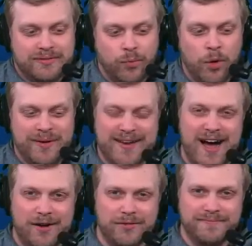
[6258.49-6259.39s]
Will
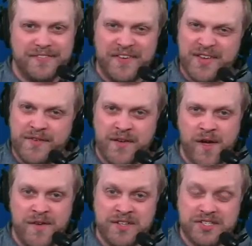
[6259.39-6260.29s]
McDonald, if,
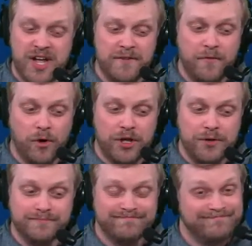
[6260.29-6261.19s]
if he's a stud for
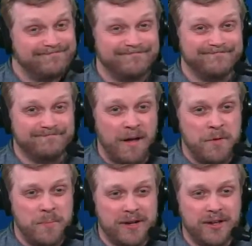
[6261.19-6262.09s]
you, might
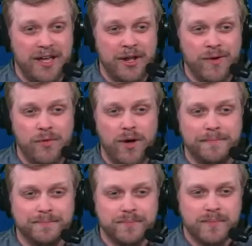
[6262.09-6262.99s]
be your pick in round one.